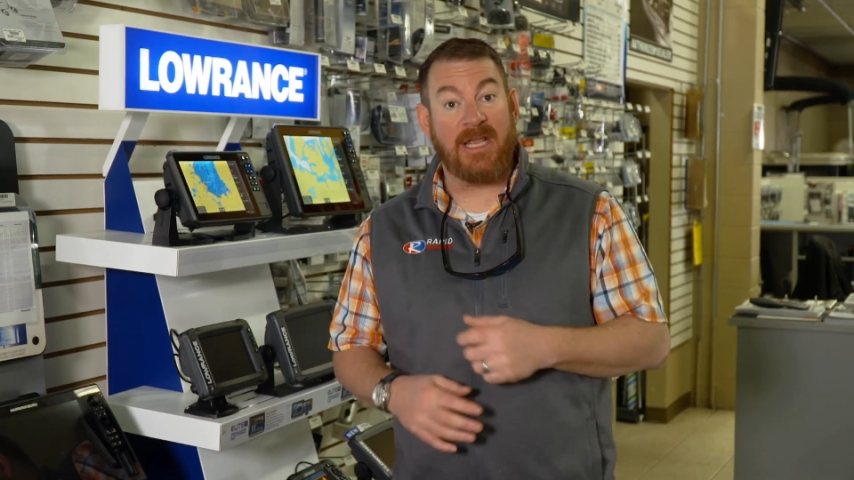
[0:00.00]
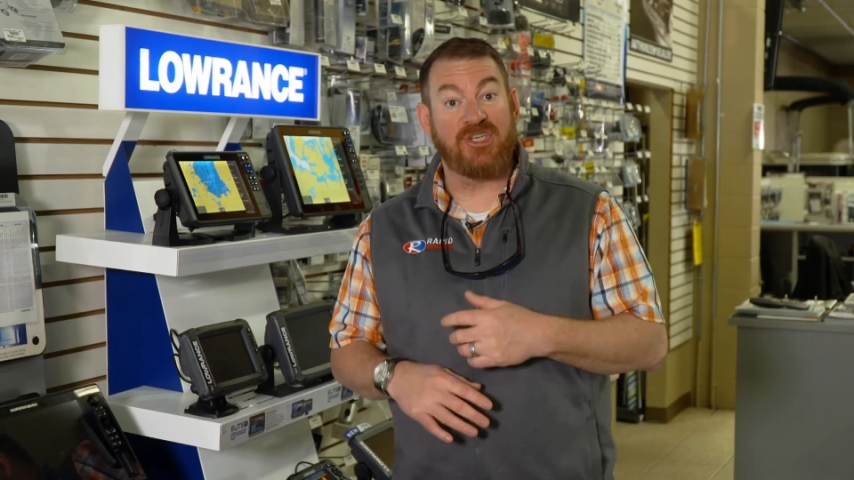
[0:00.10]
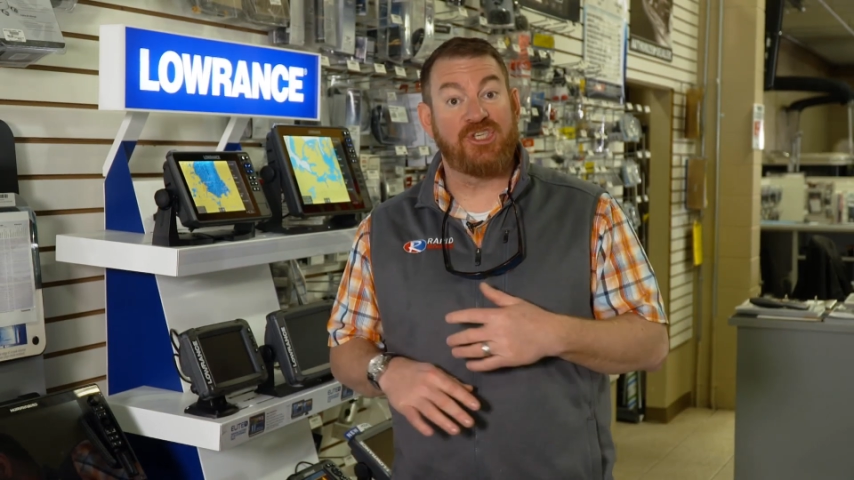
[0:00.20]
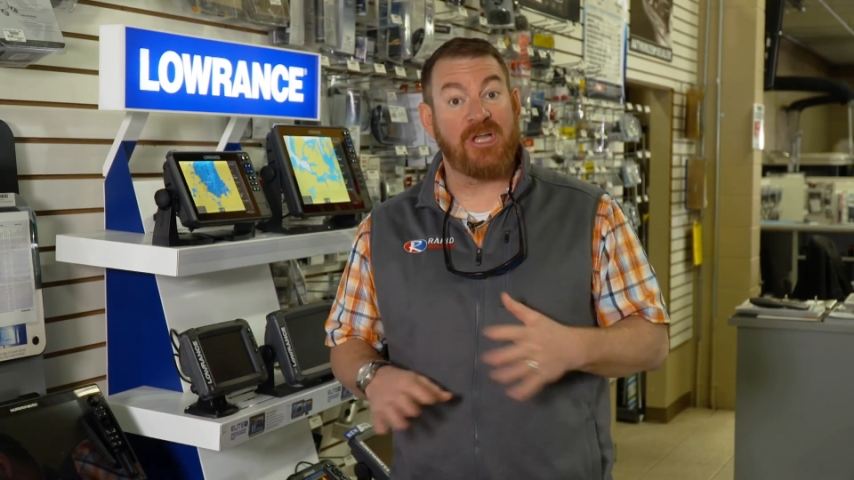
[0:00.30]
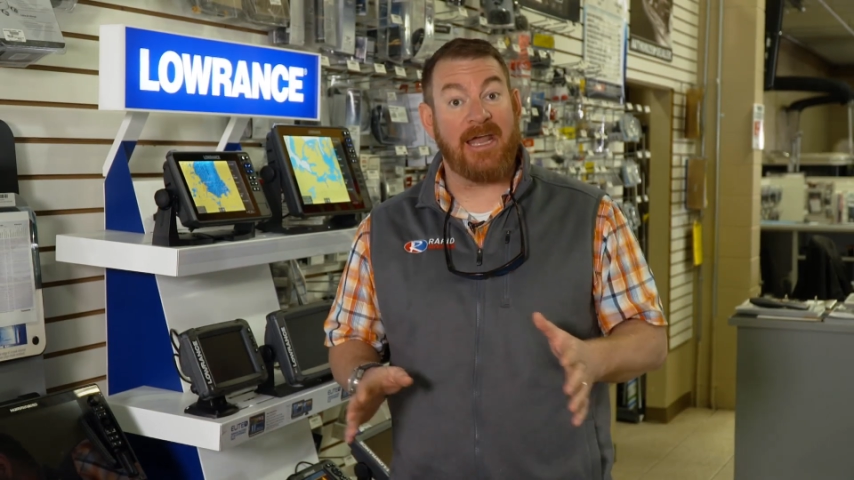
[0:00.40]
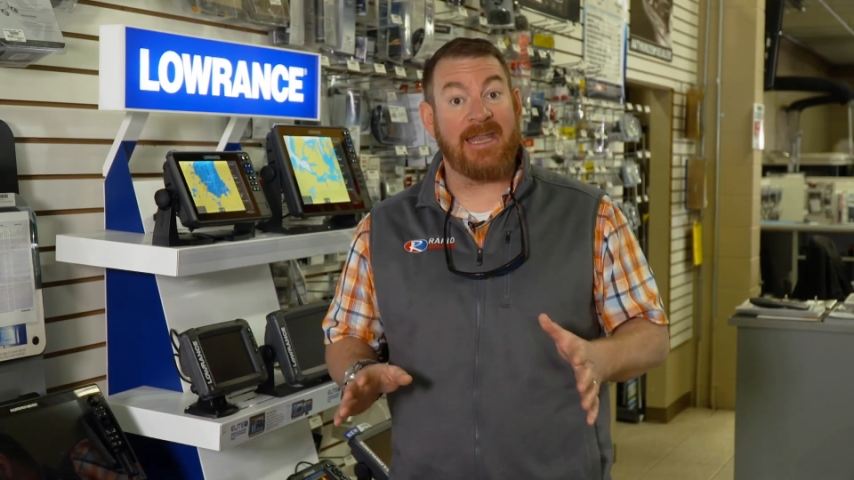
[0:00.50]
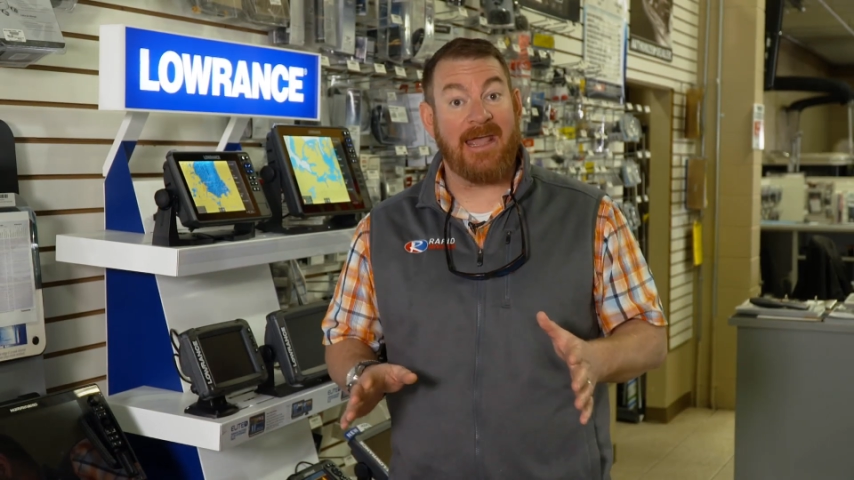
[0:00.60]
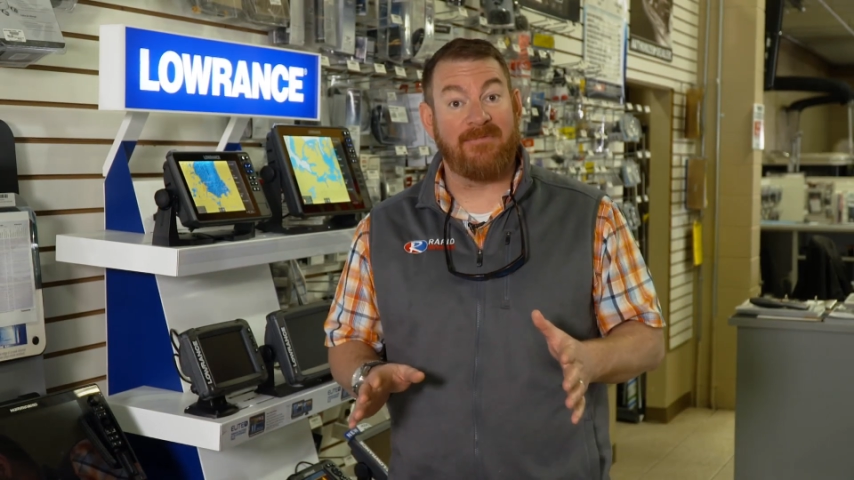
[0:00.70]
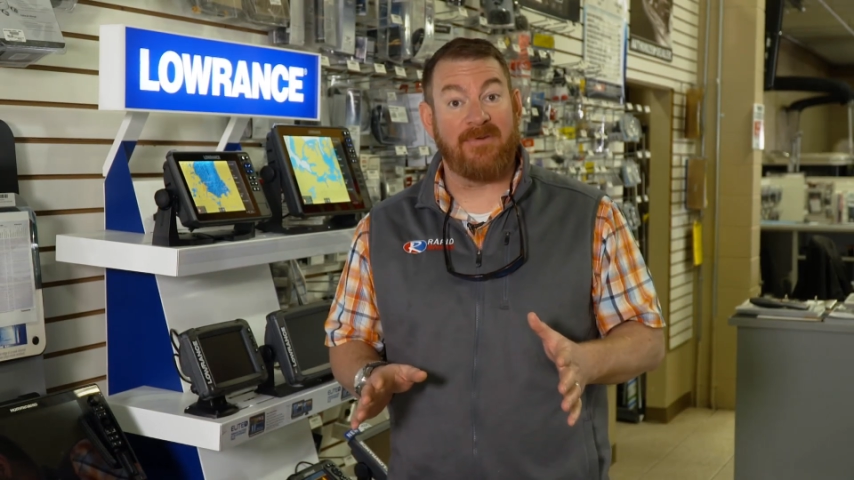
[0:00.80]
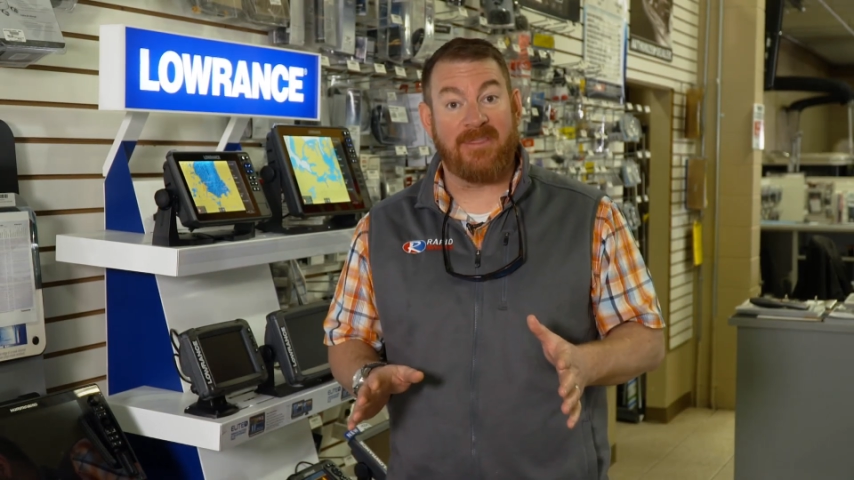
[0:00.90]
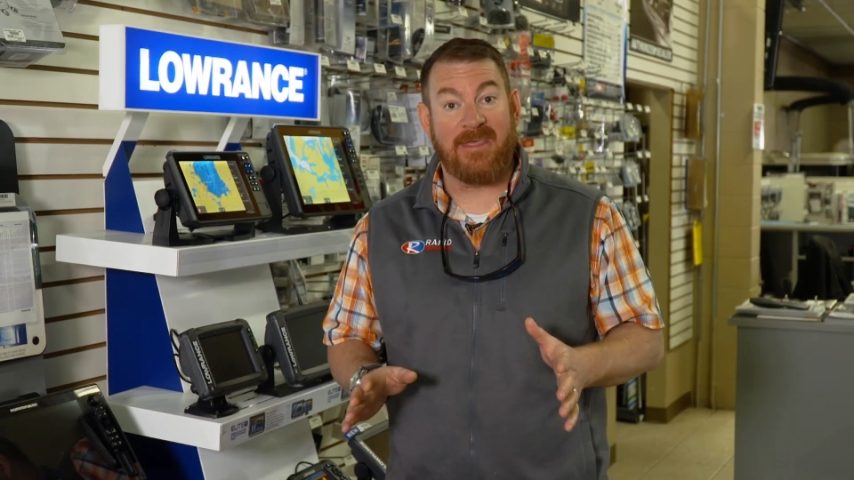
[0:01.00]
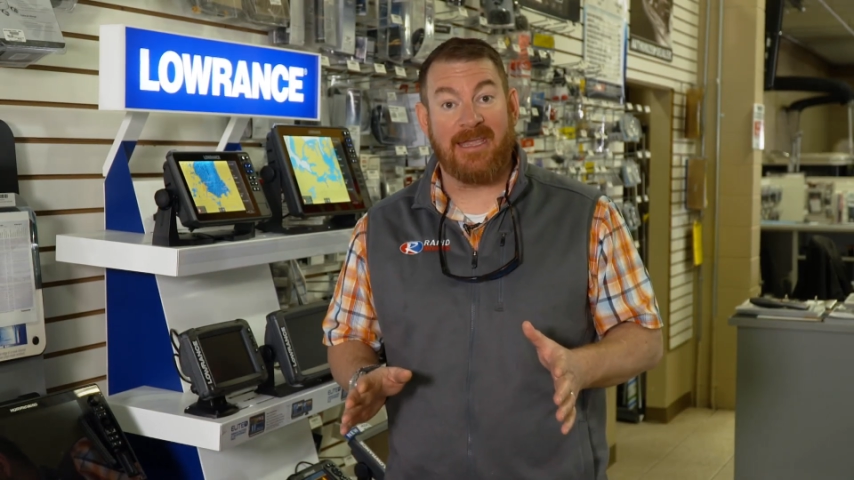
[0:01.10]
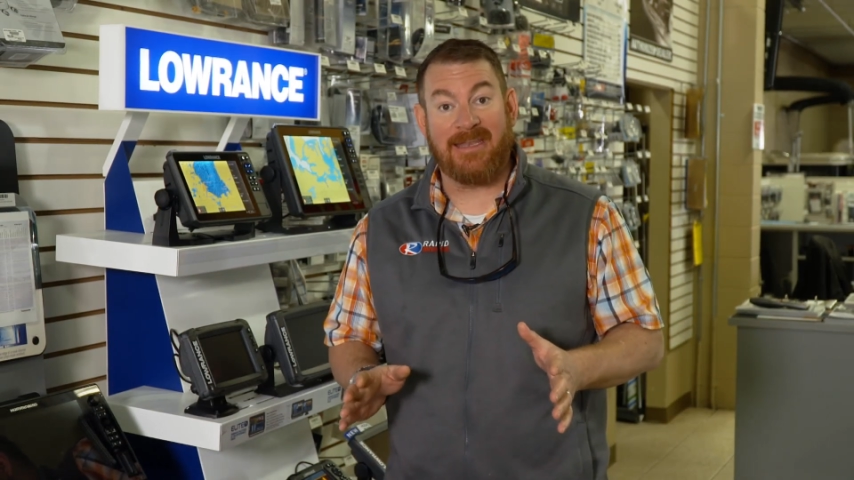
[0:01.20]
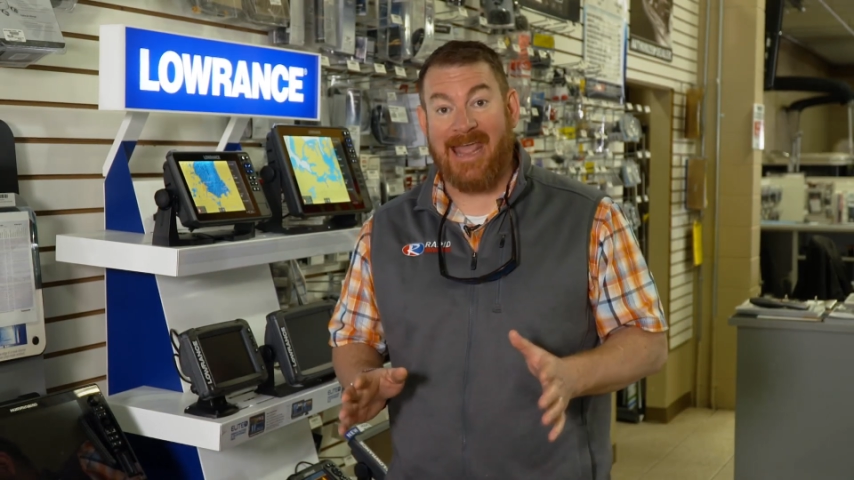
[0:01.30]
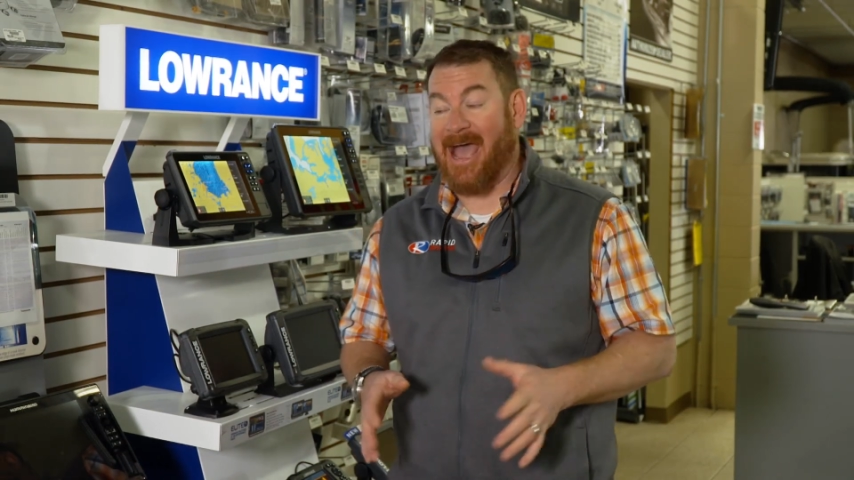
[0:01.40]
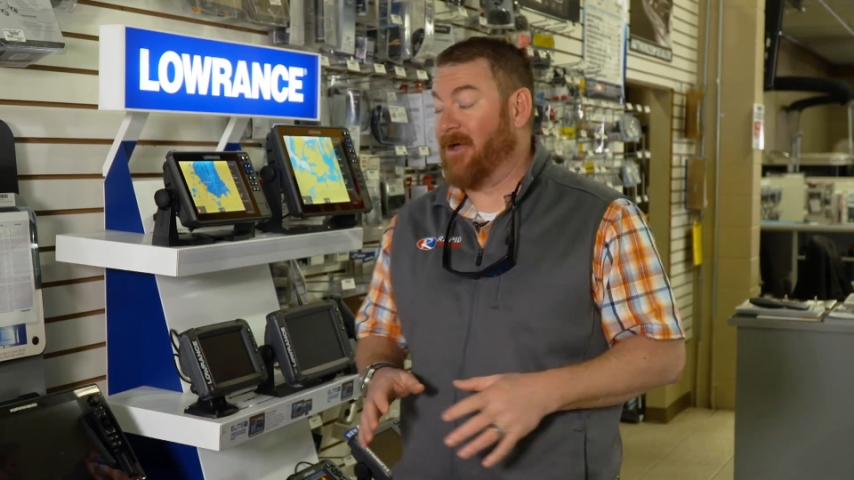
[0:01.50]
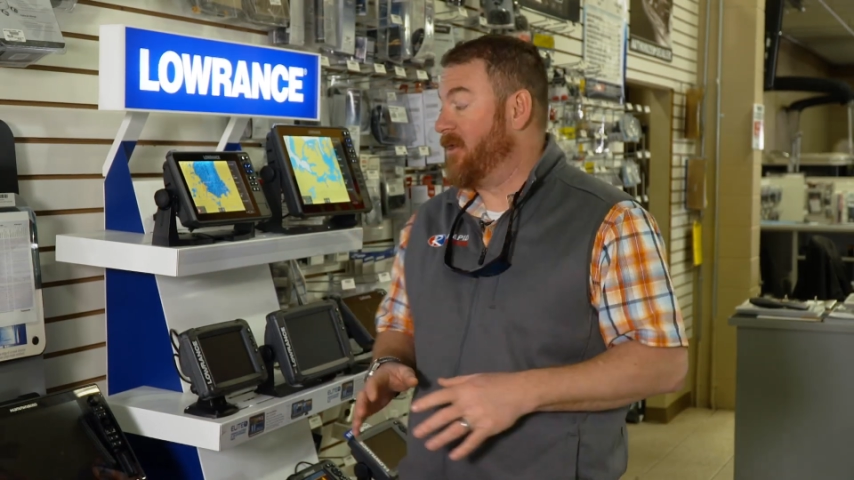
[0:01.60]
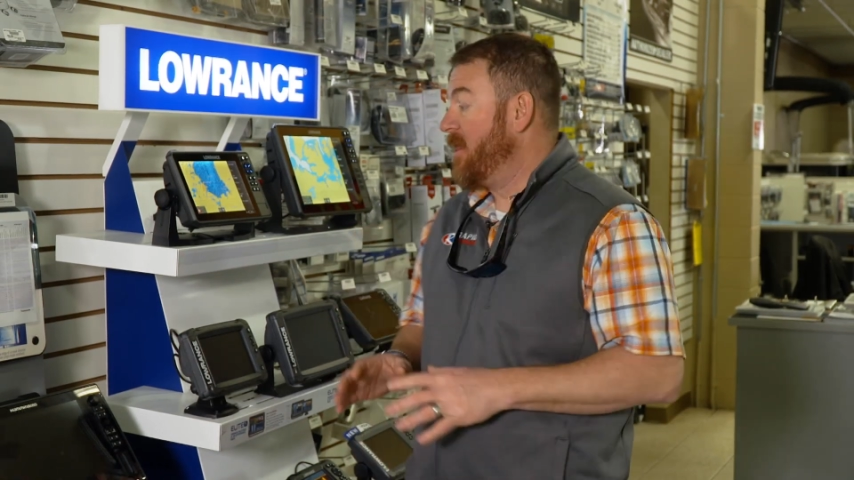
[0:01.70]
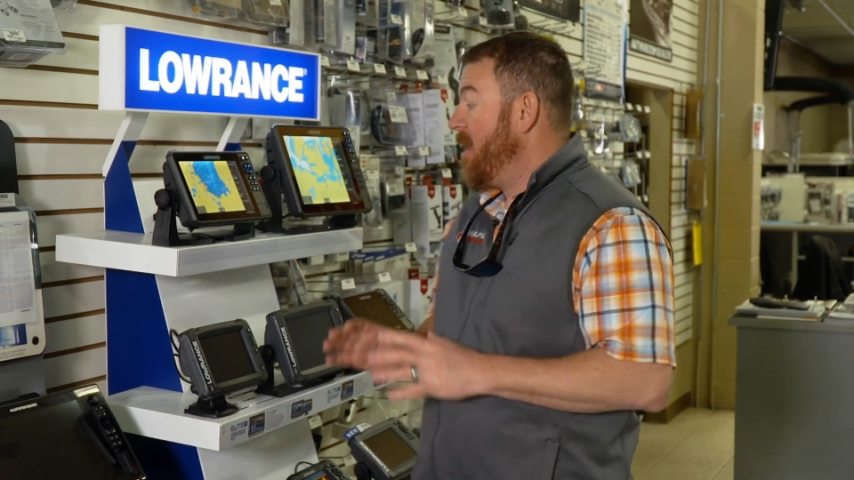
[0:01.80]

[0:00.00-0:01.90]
and shut everything down.